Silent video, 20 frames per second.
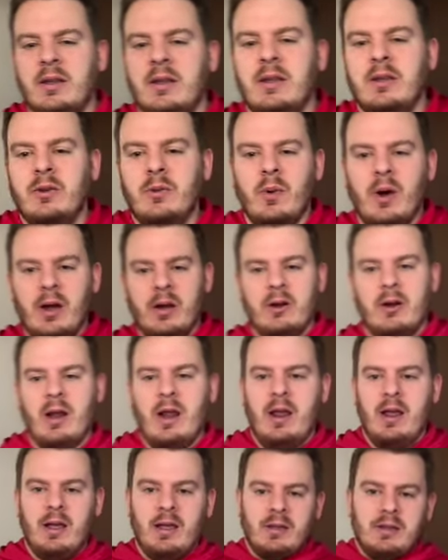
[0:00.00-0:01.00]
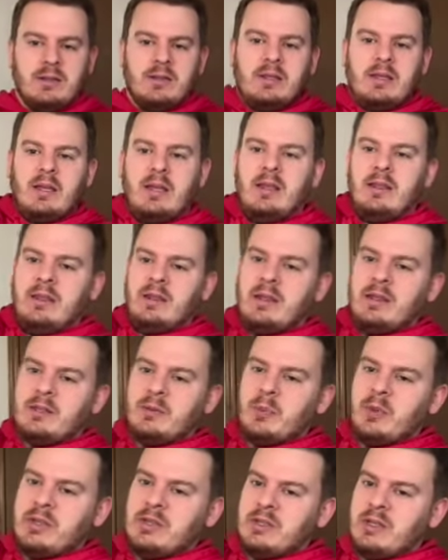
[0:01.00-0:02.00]
You want your hands in this
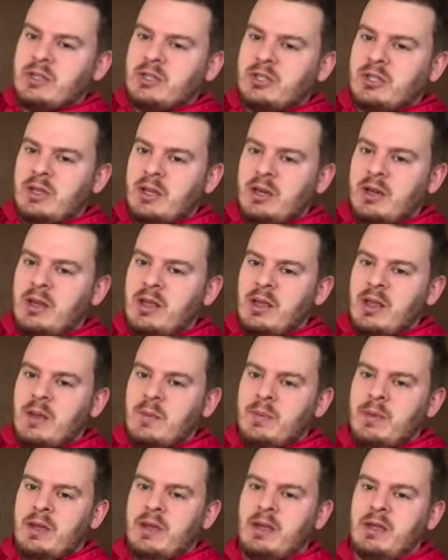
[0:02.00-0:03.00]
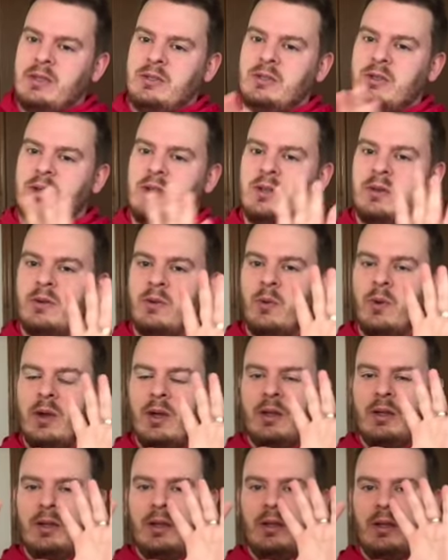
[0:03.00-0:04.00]
position because you can
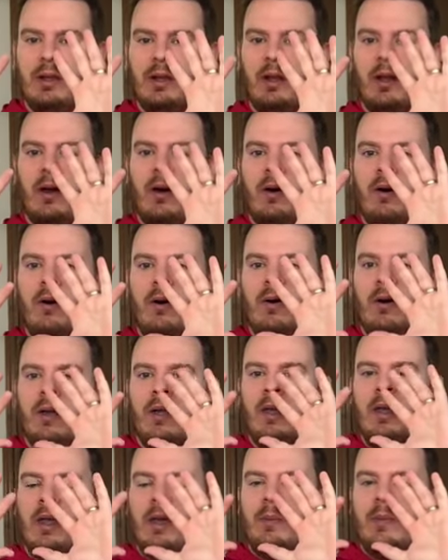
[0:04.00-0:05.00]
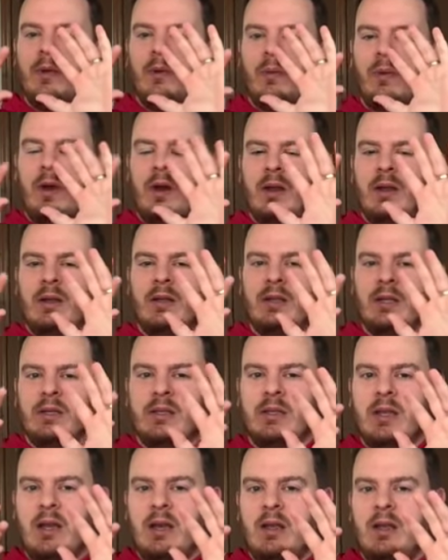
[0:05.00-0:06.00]
quickly let go and be ready to
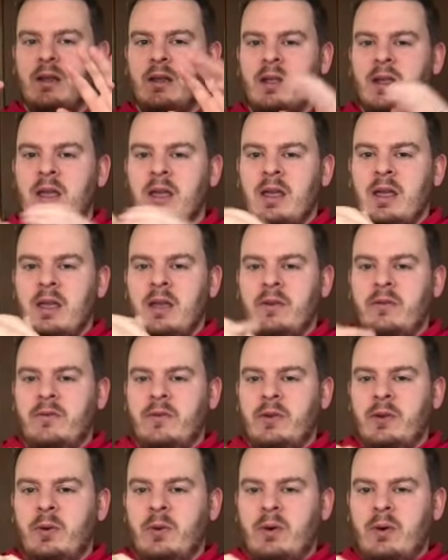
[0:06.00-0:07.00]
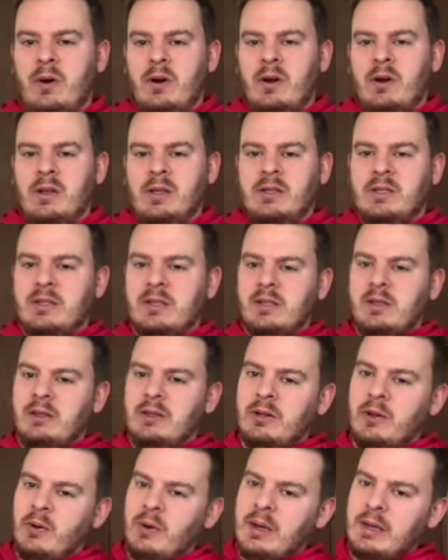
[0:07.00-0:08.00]
set it. If you're still
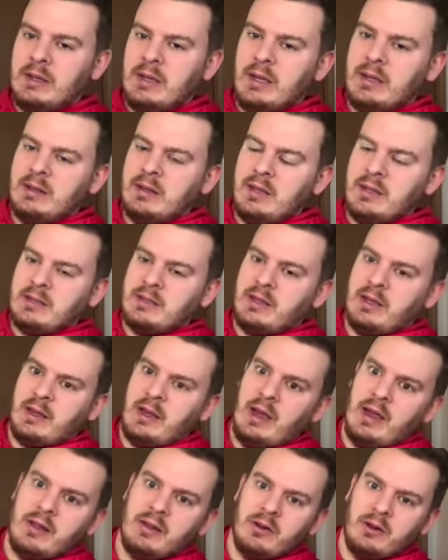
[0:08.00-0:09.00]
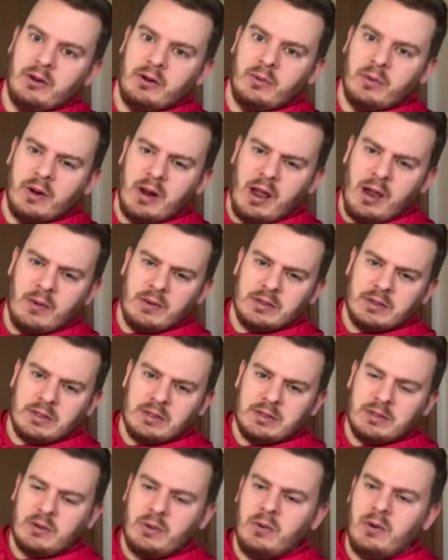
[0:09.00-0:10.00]
going like this, like I learned when I was in
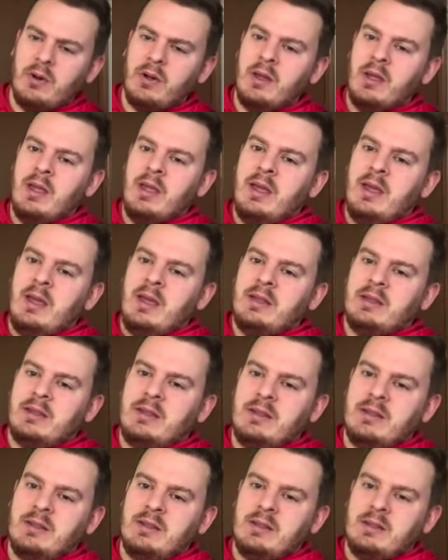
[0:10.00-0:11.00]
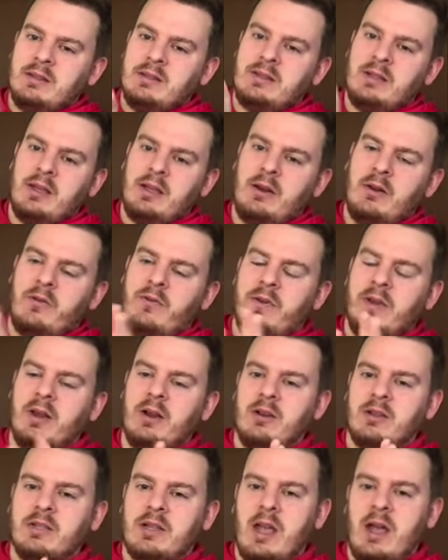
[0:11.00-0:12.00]
school, it's like your
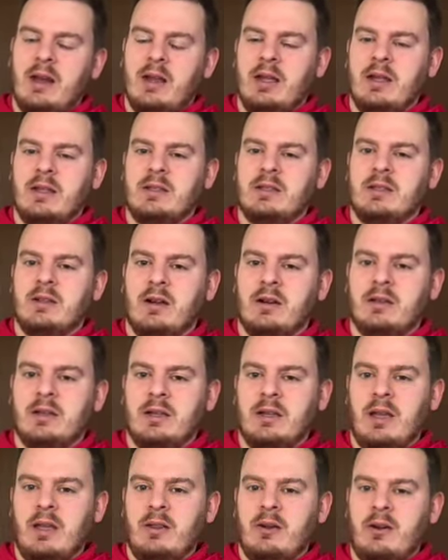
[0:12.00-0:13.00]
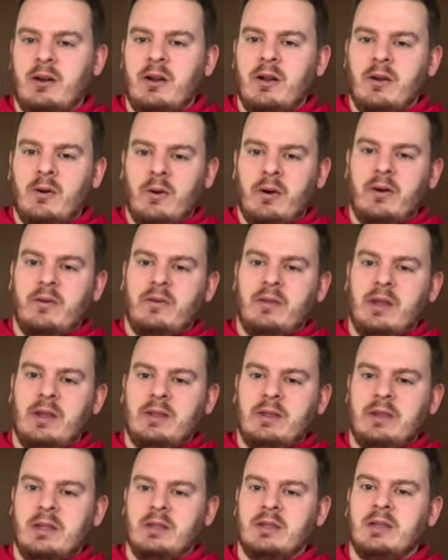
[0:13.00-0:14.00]
fingers kind of get stuck together, or like
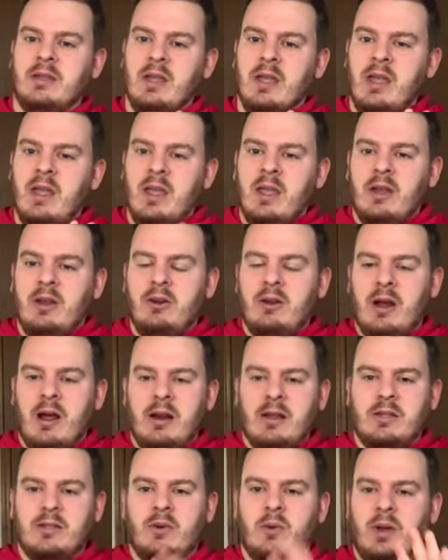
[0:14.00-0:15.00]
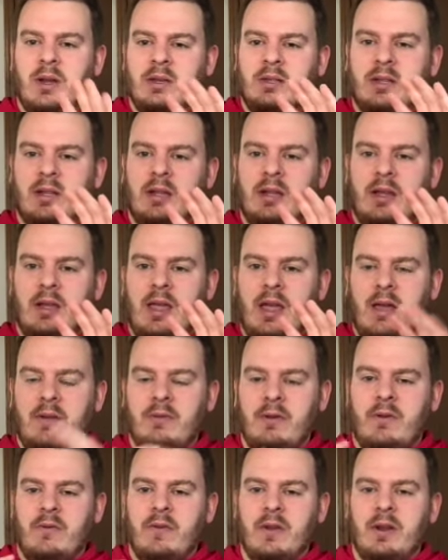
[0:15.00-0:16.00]
this, you're not as quick to like have
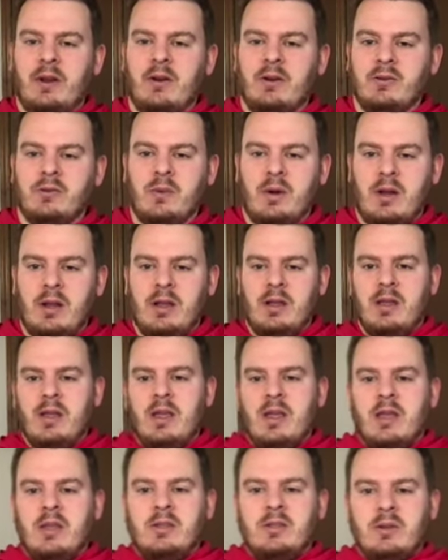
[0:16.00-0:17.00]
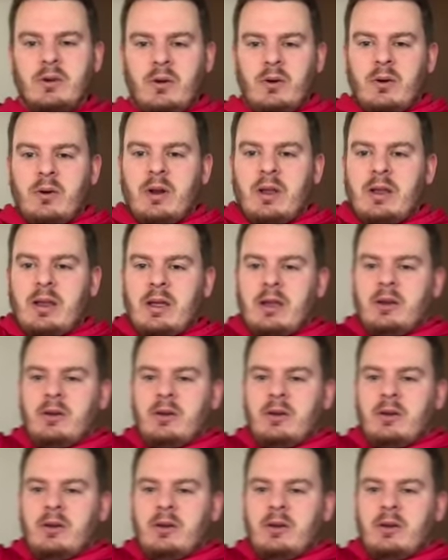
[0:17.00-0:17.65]
your fingers ready. So again,